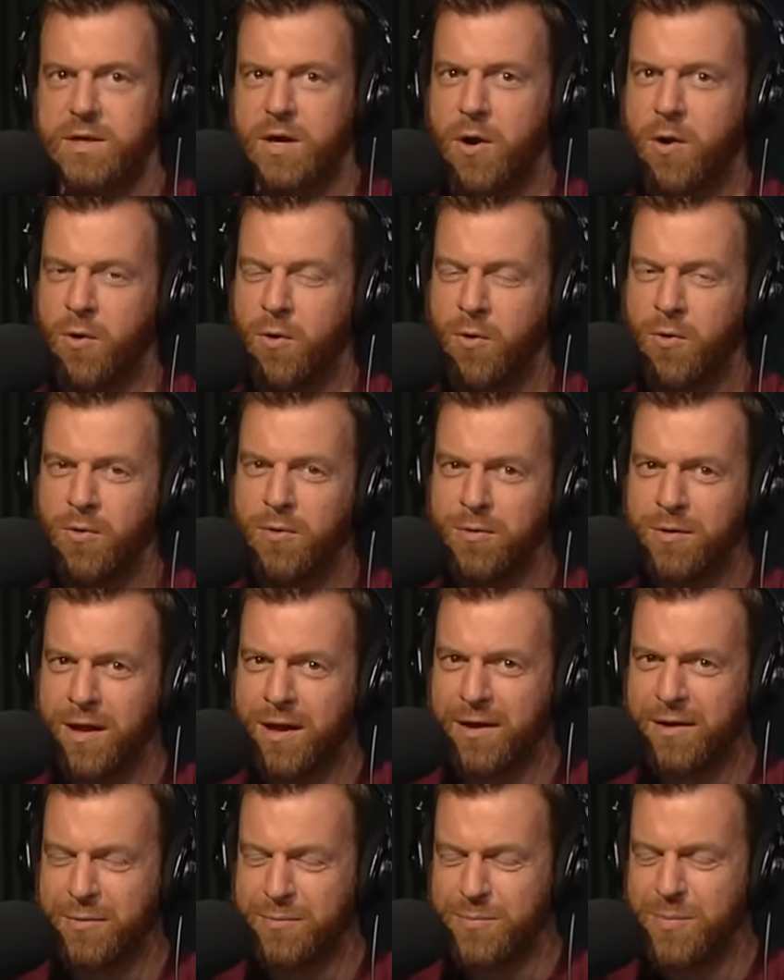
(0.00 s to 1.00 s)
A whole
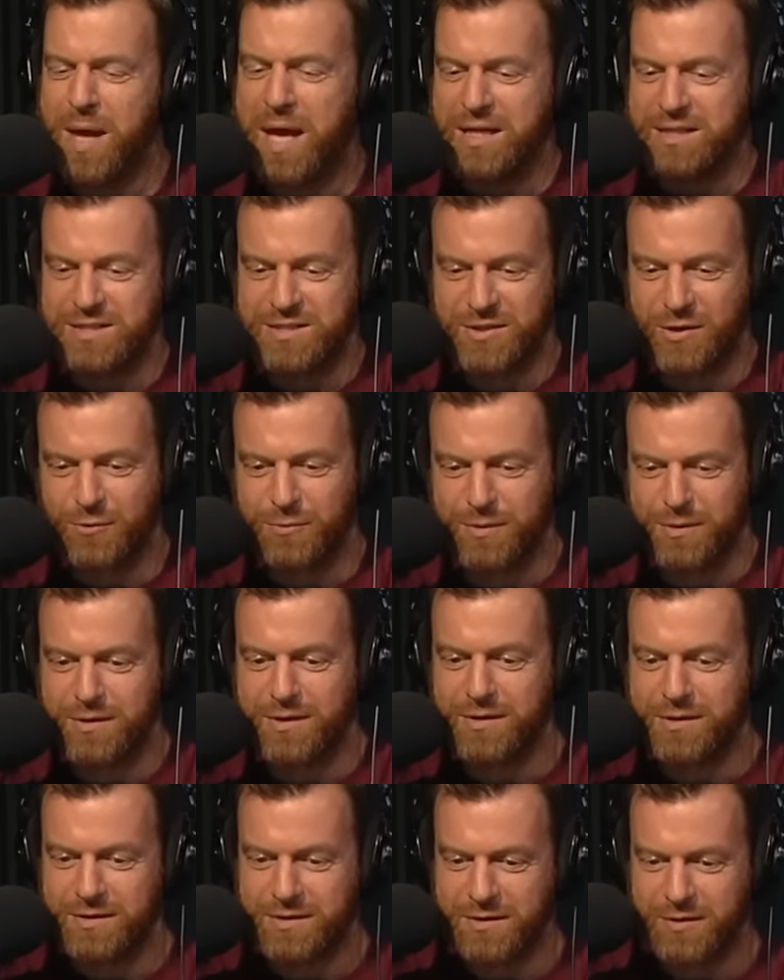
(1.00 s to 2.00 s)
lot of mess going
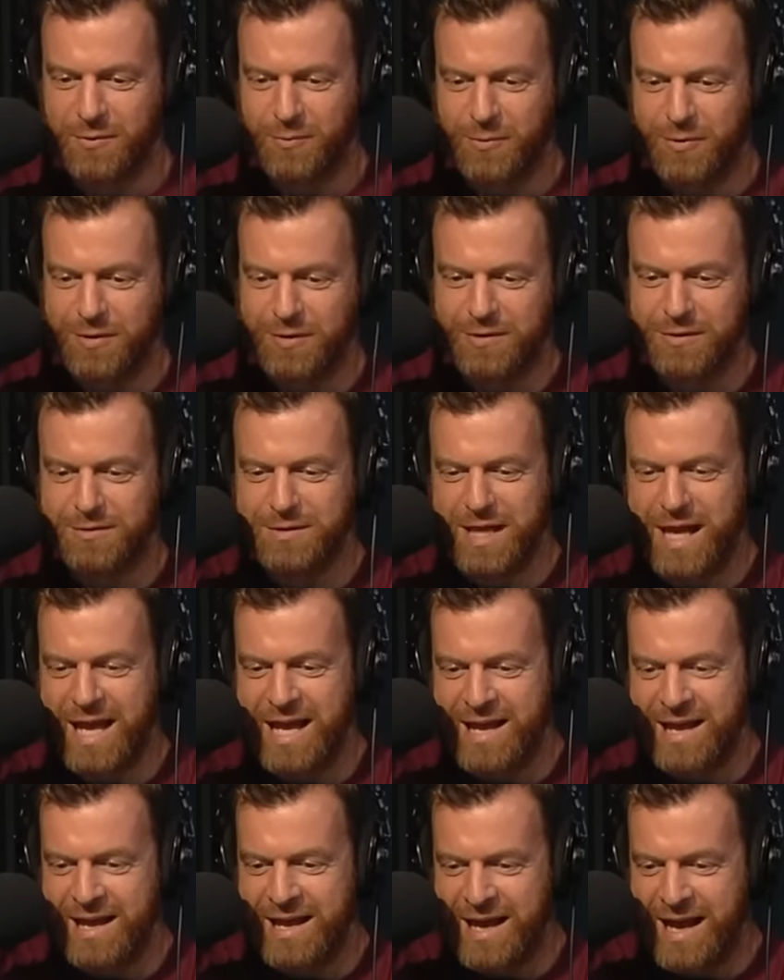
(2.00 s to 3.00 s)
on in the world.
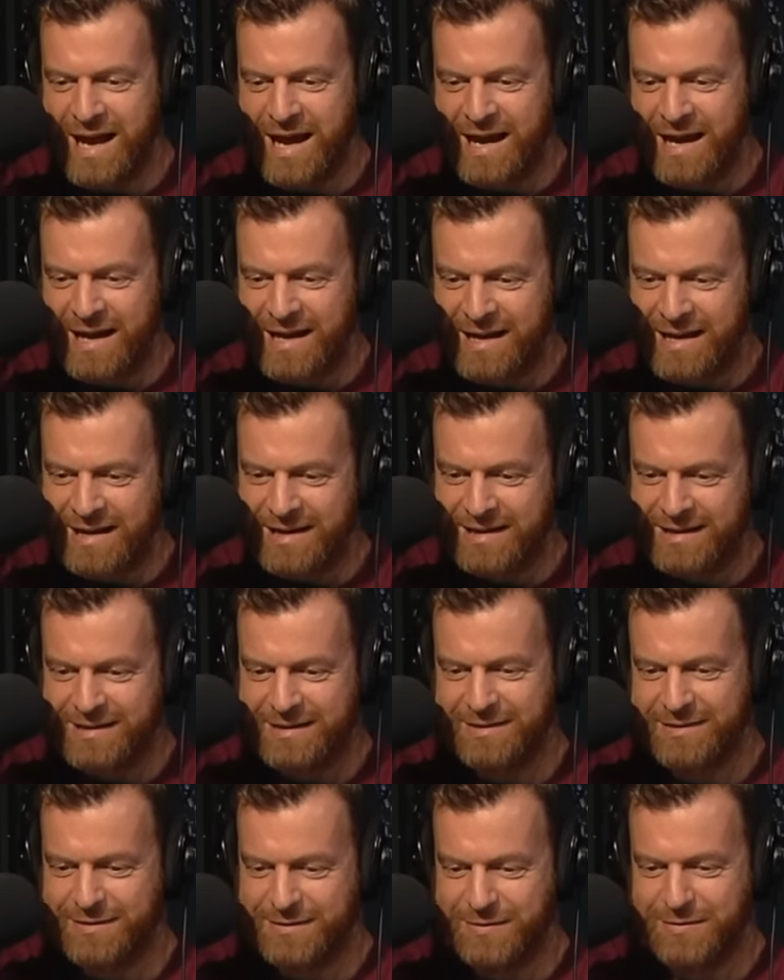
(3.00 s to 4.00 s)
AI,
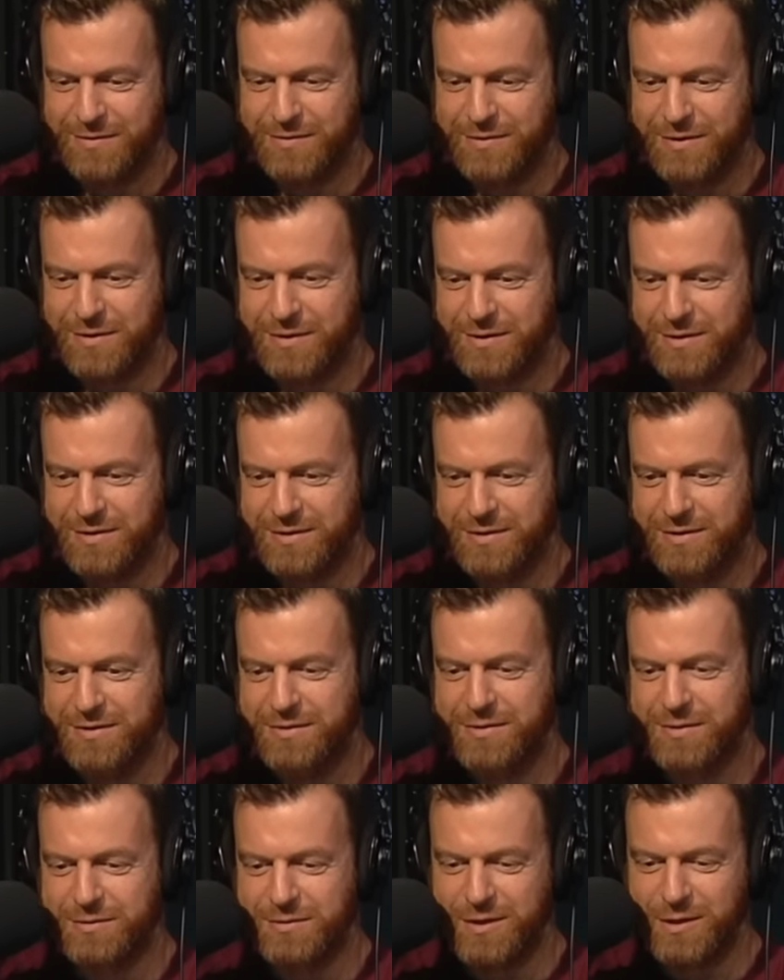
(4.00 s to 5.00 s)
the
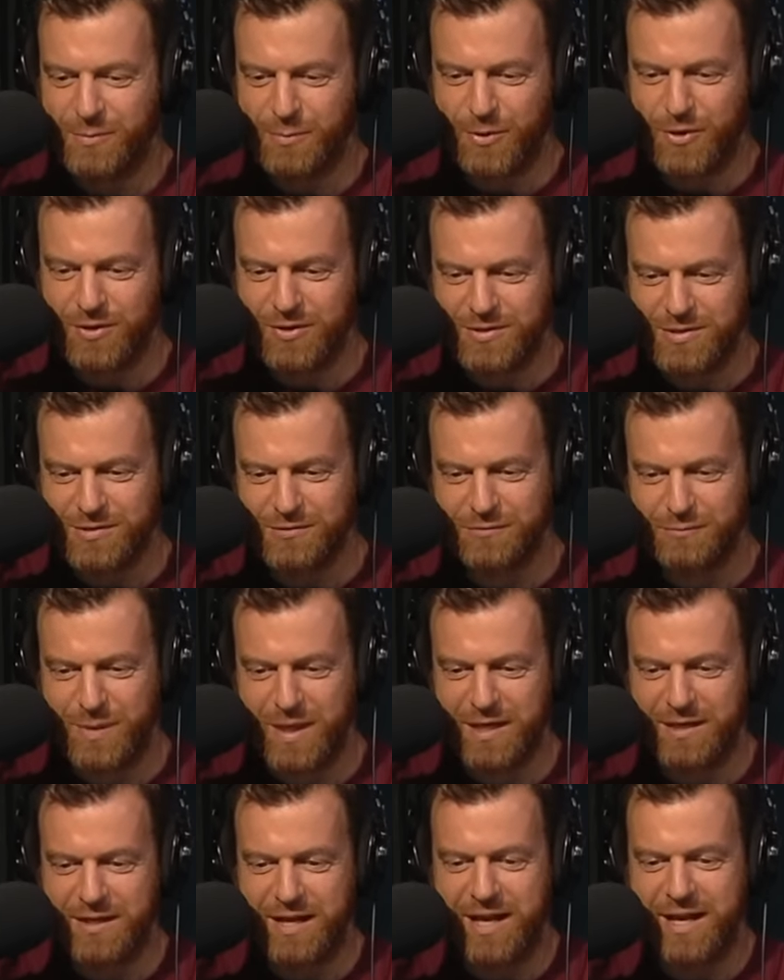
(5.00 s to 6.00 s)
liberals have
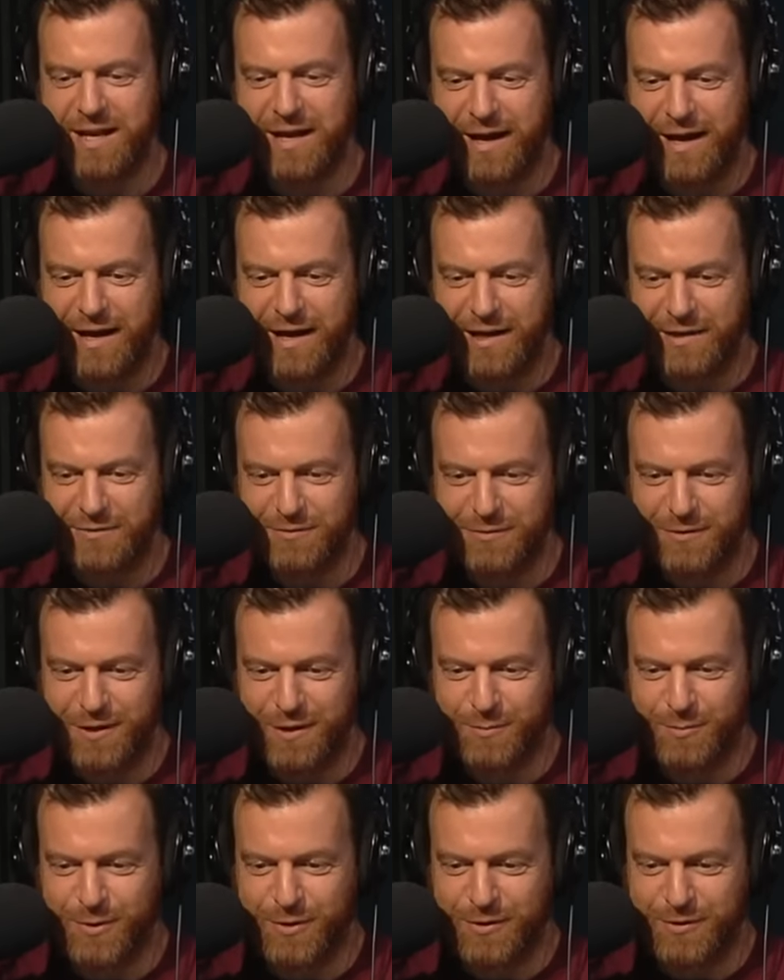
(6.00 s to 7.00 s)
made AI
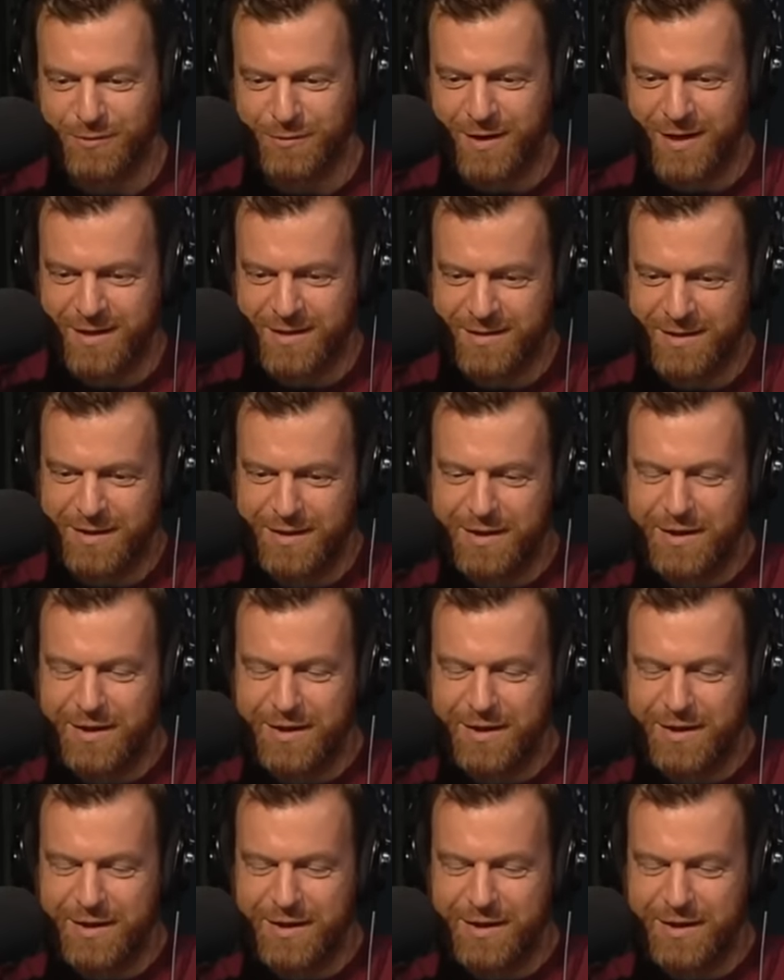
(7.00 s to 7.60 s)
liberal, right?